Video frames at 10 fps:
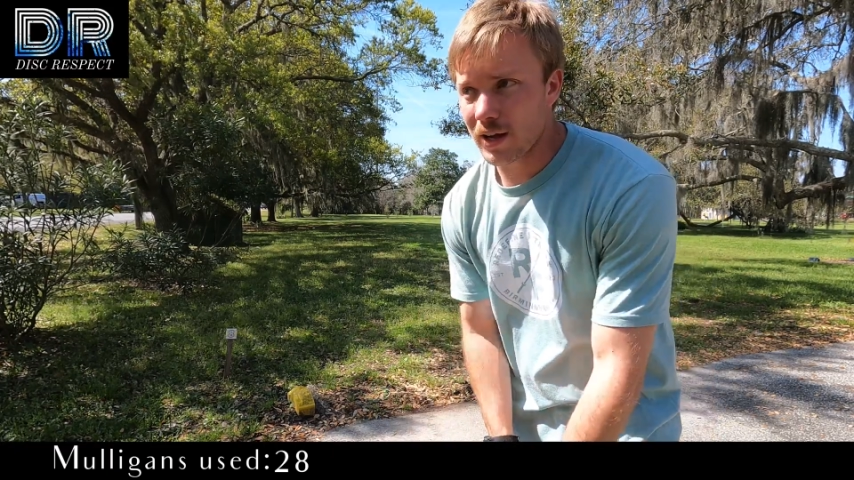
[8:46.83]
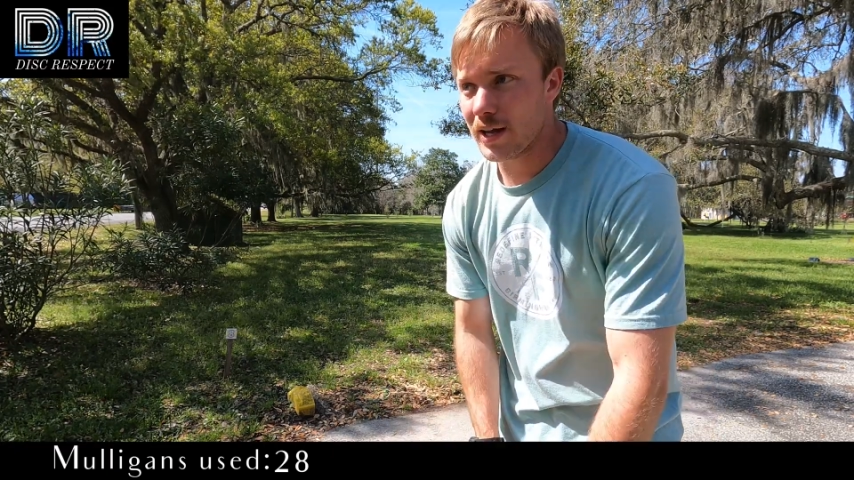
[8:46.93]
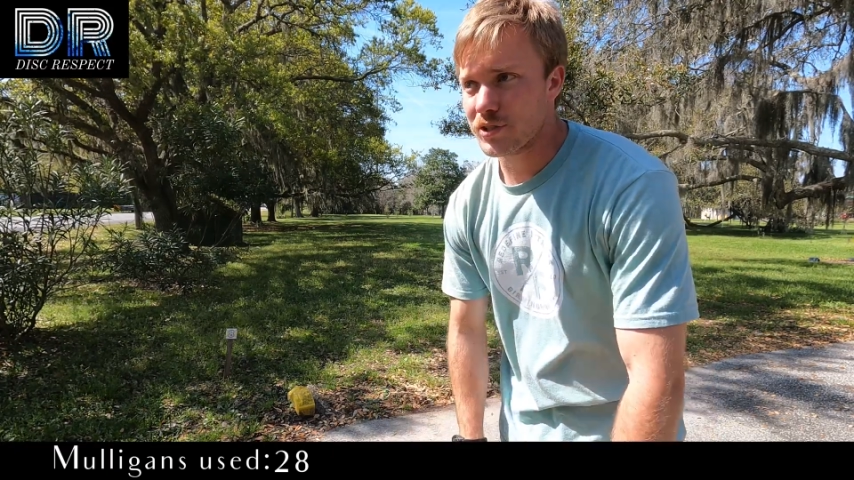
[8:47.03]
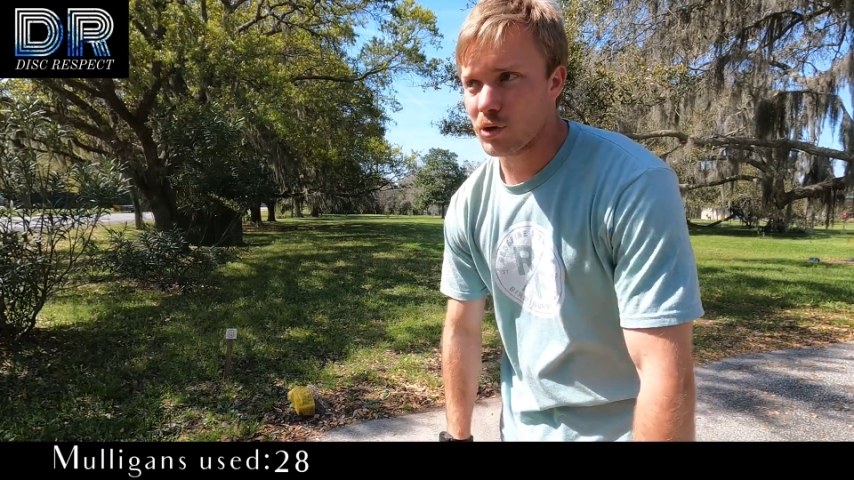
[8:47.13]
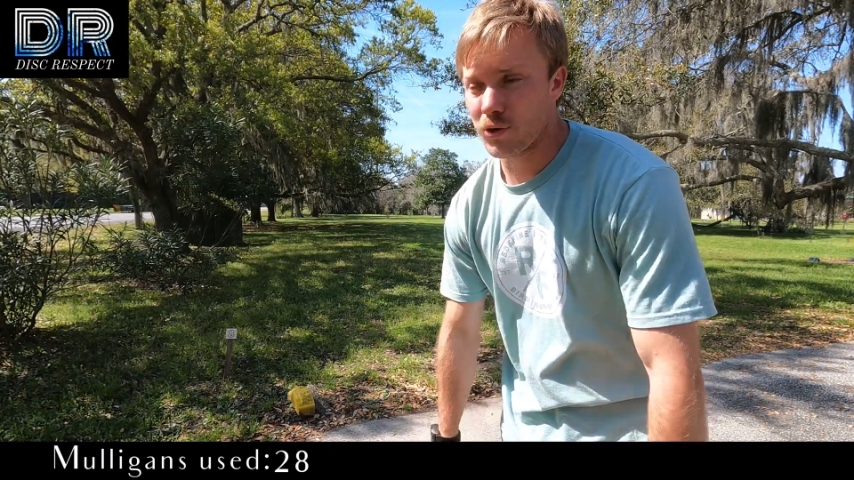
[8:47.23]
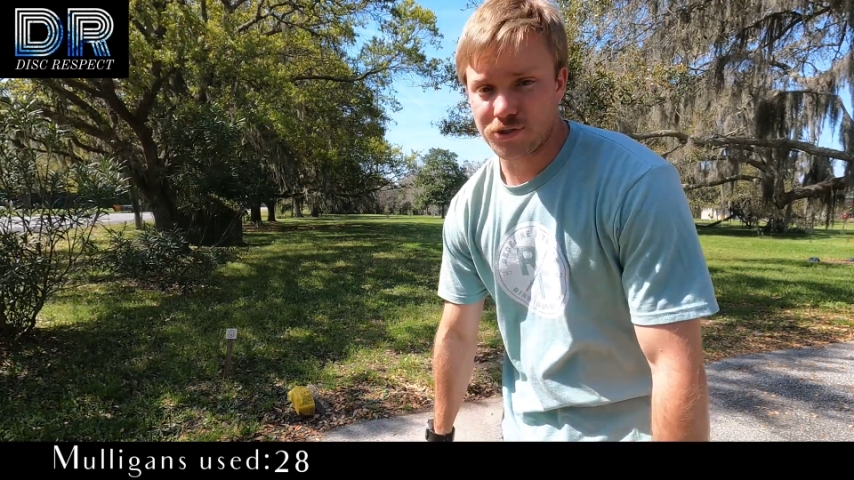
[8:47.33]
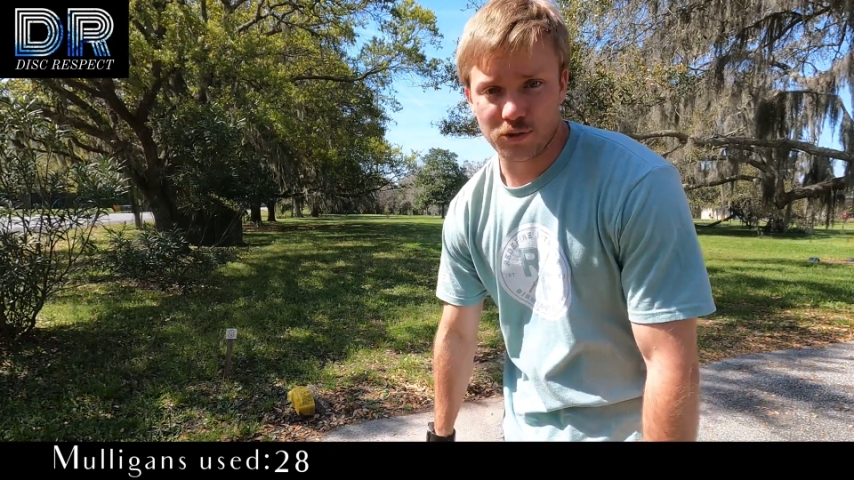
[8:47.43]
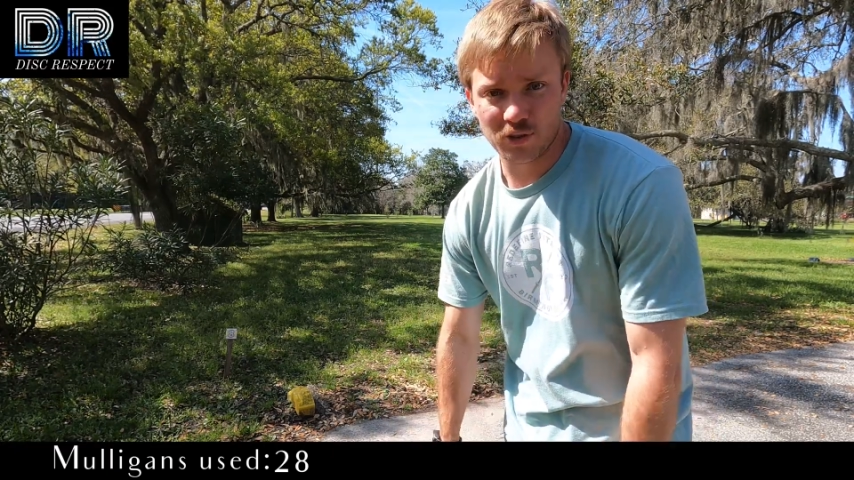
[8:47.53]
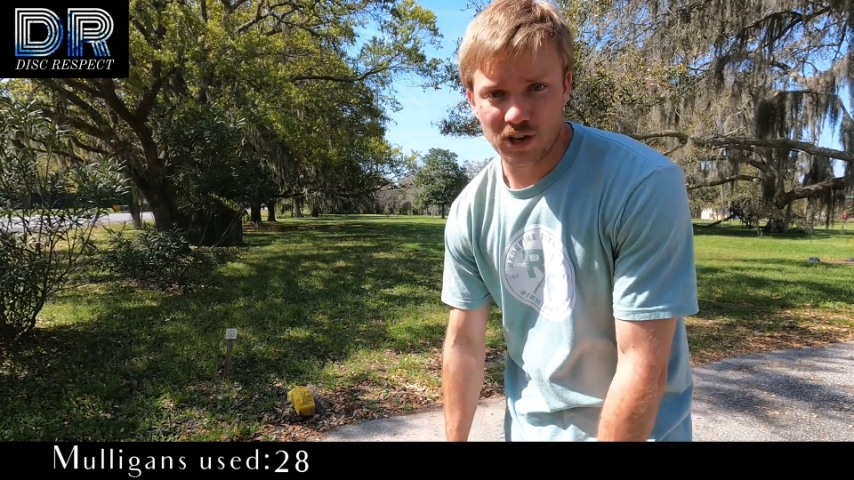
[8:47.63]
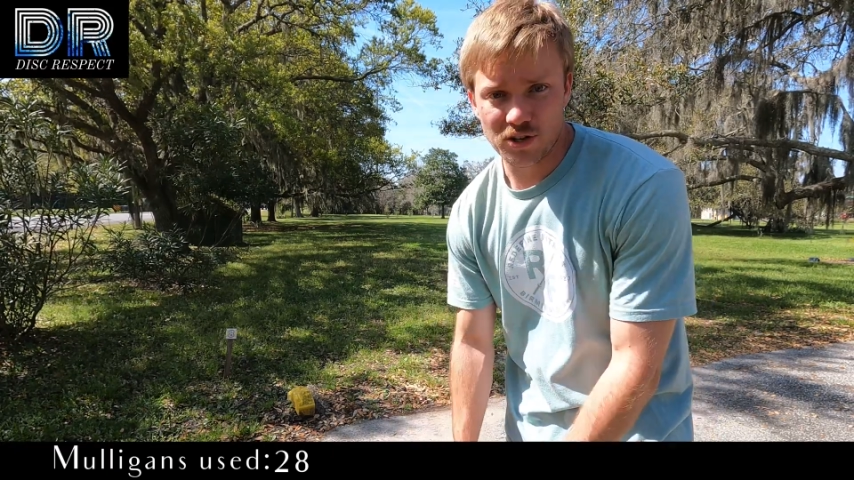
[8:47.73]
It's close to
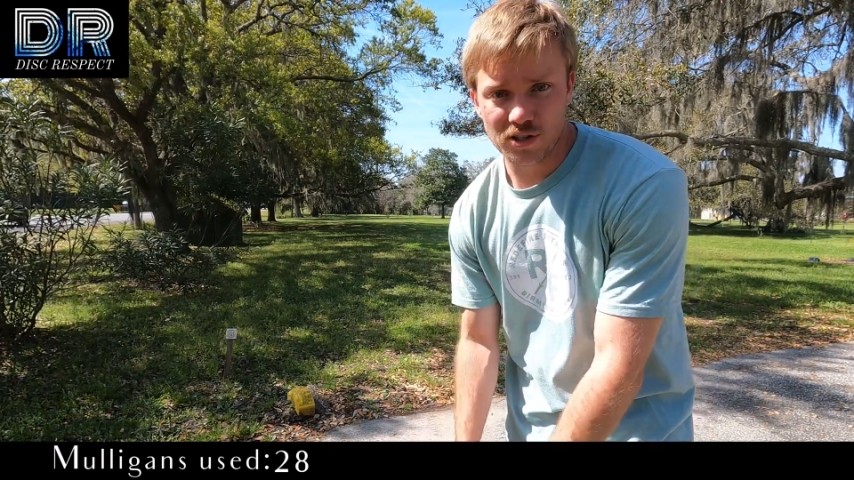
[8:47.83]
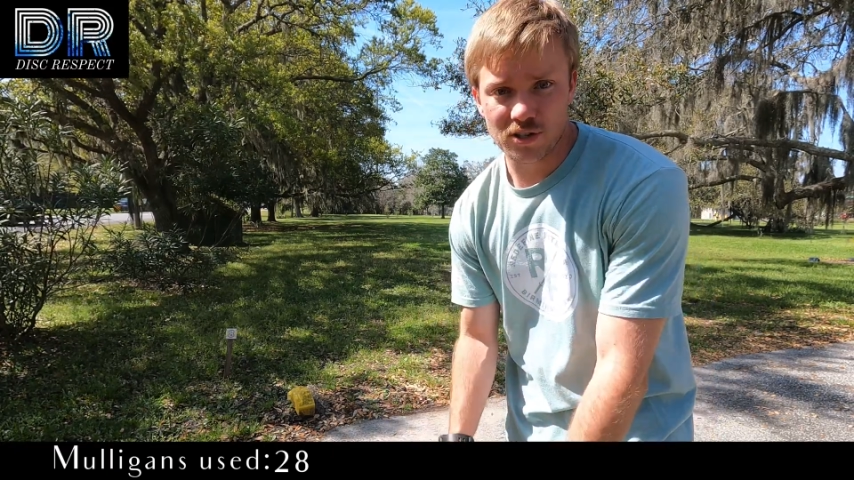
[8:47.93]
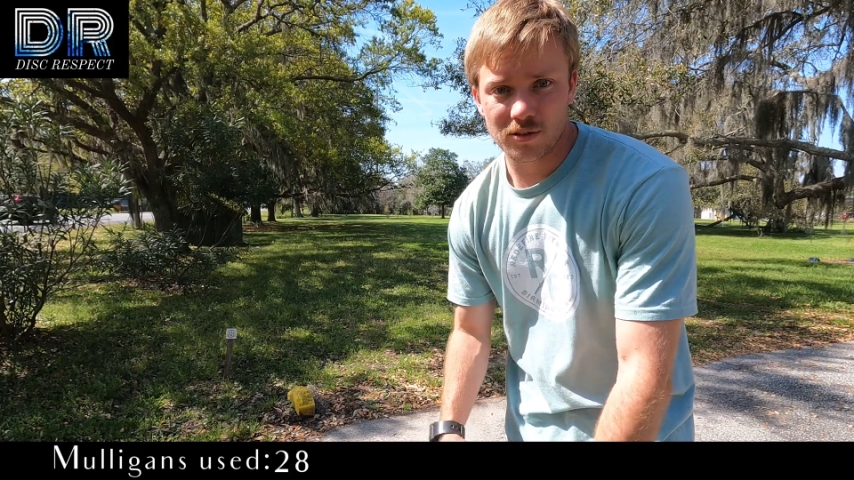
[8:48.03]
300.